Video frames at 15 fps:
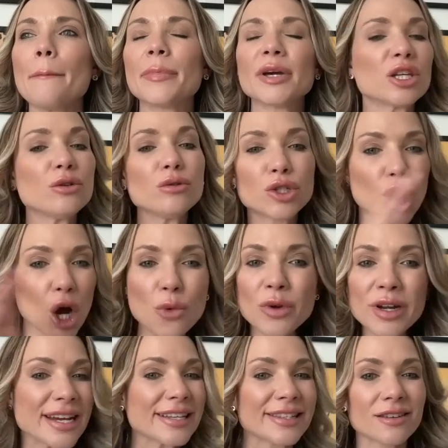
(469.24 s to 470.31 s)
But you don't
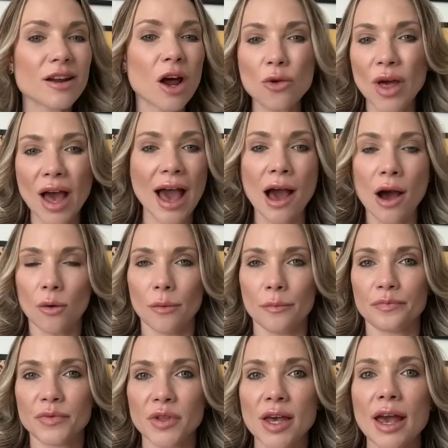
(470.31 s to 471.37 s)
need to know the how.
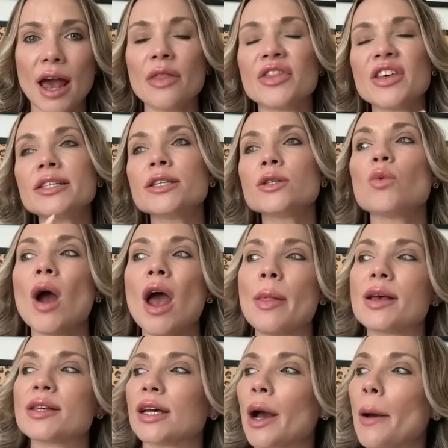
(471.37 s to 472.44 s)
And this is where
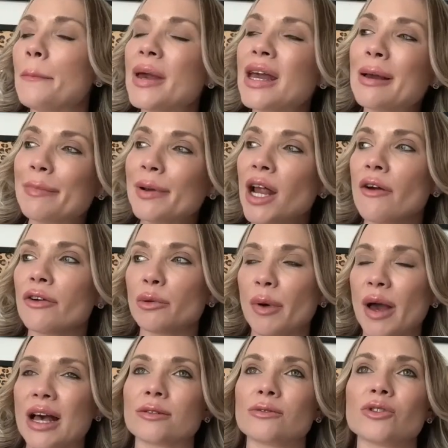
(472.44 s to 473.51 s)
there's like a big blur in the
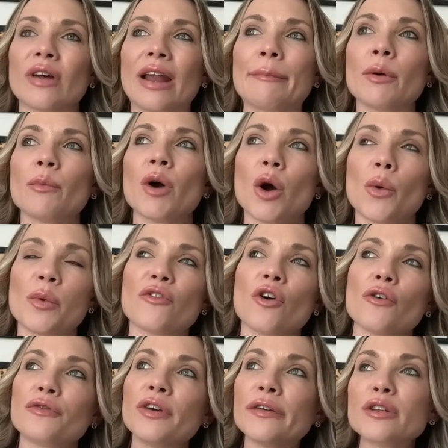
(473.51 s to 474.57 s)
personal development world. We've
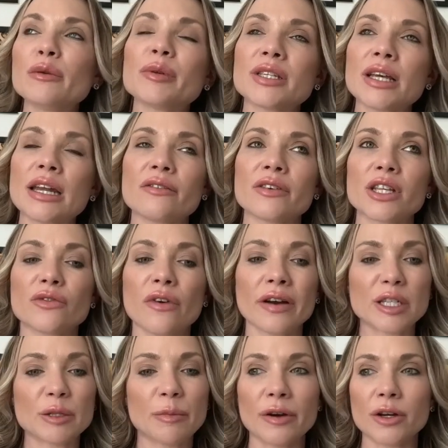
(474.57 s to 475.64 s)
got 50% of it's
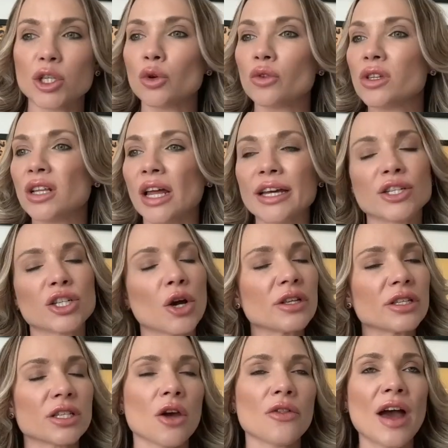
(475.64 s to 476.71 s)
very spiritual. That's like, you don't
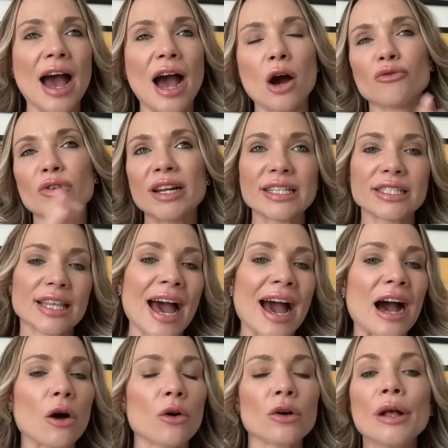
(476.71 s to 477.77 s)
need to know the how, release the
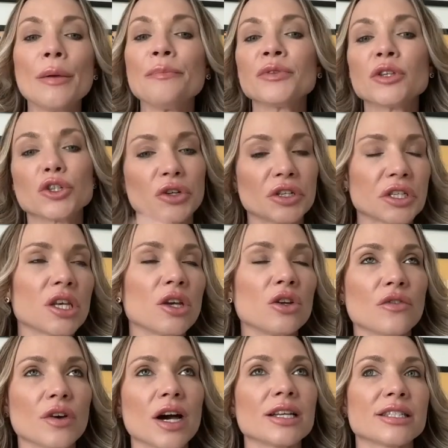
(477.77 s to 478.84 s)
how, trust the
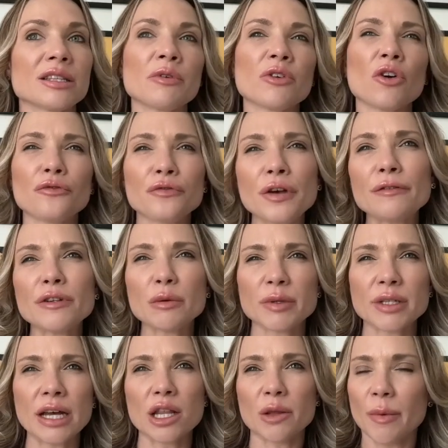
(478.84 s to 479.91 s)
universe. And then we've got 50%
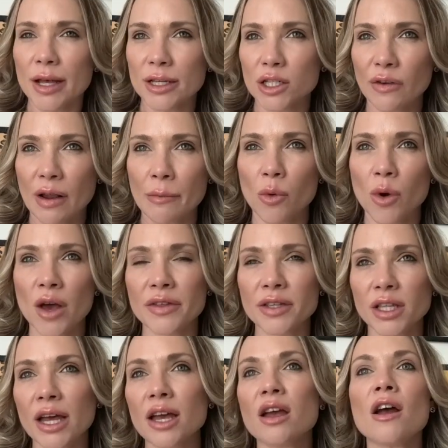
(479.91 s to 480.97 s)
of the personal development world
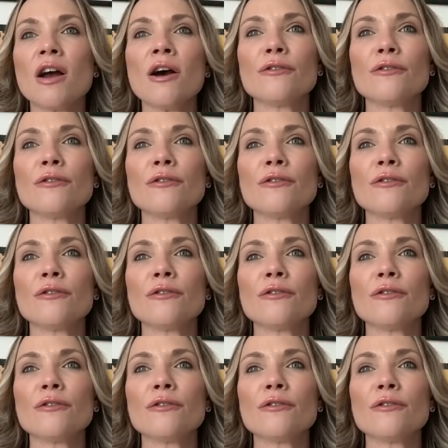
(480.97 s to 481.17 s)
that's like,